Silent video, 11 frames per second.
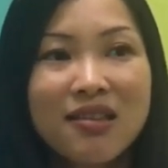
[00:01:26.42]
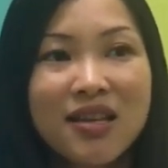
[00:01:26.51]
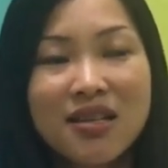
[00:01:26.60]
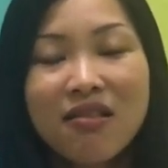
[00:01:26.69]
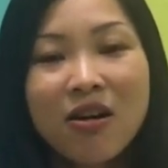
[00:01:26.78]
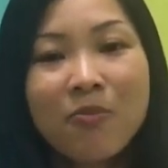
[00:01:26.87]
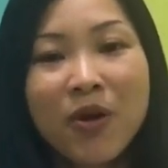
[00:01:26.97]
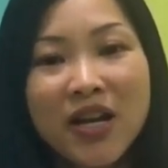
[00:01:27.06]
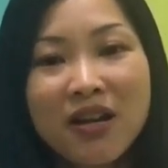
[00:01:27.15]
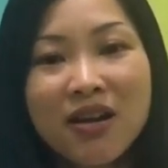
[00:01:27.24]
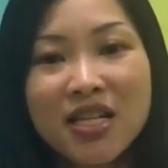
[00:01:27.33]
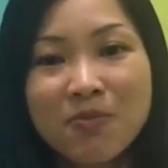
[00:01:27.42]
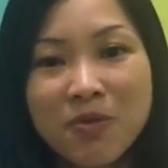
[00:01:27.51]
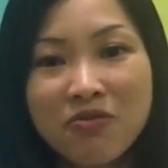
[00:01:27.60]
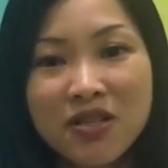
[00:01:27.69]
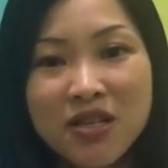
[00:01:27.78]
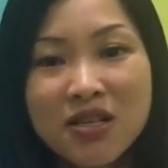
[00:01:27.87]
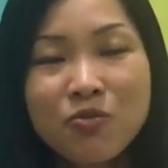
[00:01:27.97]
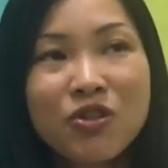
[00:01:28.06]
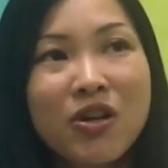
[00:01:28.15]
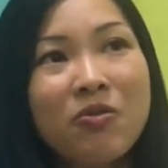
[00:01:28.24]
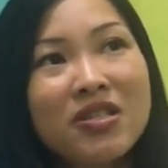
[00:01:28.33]
There's a lot of practical experiences,
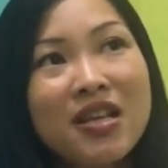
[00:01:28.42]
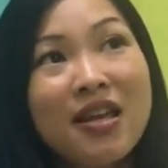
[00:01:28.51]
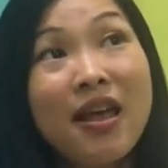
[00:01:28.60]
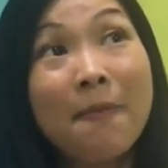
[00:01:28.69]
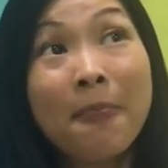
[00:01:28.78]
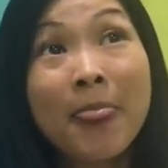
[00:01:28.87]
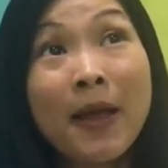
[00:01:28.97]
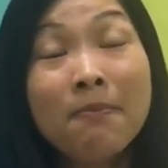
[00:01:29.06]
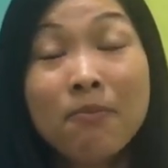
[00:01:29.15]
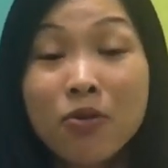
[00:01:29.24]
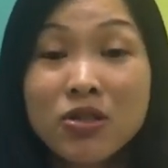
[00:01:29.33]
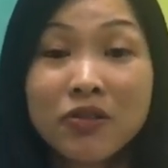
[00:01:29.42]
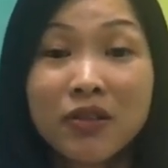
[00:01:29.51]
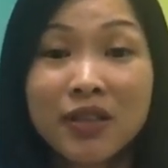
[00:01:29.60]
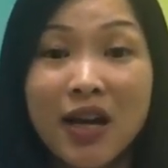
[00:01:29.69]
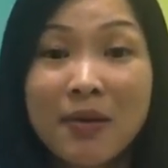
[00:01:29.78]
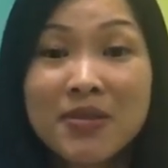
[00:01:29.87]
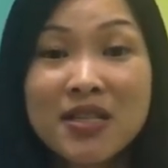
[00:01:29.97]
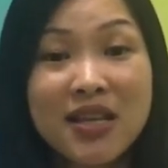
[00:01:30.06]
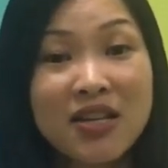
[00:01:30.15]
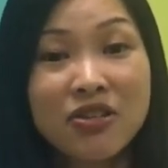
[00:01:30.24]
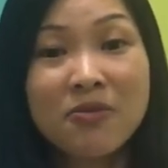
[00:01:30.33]
which I would say that most of the times
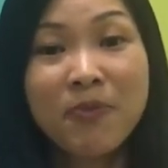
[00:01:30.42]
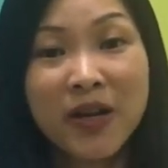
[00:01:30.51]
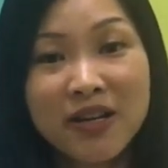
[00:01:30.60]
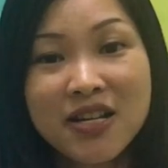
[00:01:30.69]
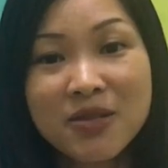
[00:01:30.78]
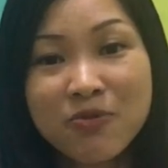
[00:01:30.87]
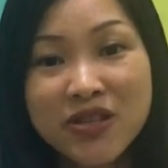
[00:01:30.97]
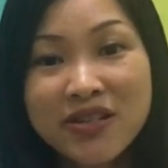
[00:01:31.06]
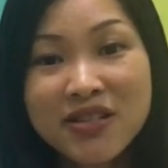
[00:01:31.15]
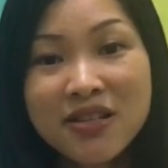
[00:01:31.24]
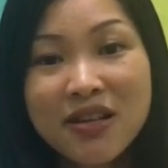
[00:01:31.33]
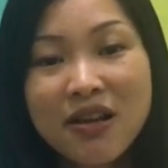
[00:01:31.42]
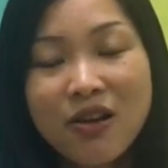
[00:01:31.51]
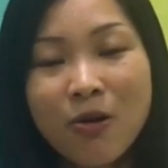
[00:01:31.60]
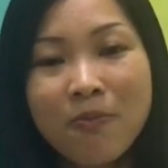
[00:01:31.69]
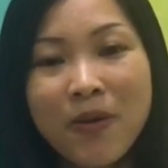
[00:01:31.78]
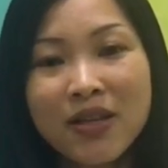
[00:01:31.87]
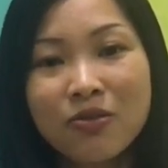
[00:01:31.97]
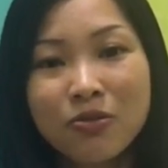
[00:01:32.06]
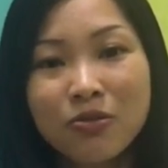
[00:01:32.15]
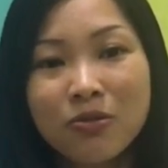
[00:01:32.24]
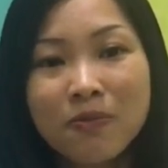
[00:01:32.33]
it's actually practical experiences compared
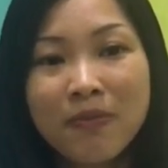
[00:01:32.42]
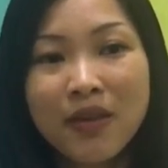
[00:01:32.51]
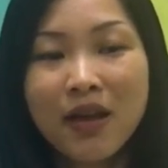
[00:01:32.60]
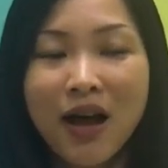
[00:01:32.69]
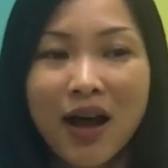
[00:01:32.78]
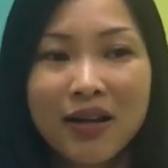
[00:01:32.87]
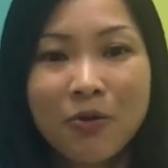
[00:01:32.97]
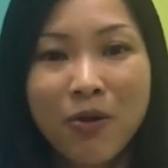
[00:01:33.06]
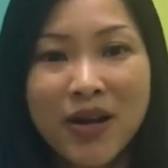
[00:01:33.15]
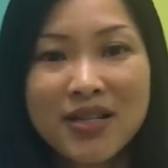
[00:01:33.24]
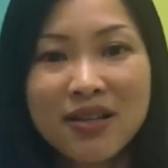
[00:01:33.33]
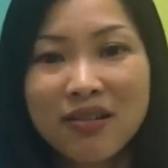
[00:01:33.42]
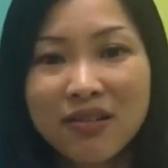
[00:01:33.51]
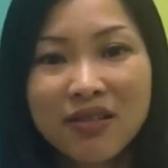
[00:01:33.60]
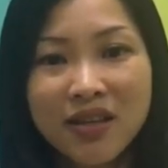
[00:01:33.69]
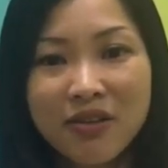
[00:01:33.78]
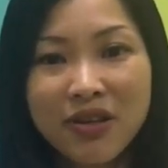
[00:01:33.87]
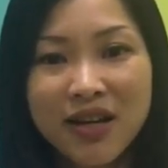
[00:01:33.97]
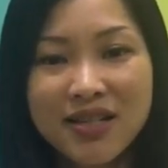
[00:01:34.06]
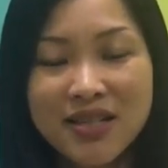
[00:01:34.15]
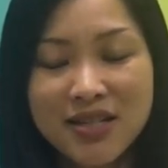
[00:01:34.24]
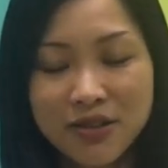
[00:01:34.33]
to otherwise theory
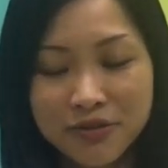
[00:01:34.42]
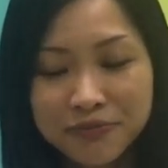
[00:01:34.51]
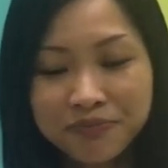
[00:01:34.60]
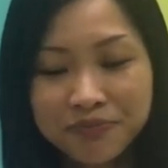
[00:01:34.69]
class itself.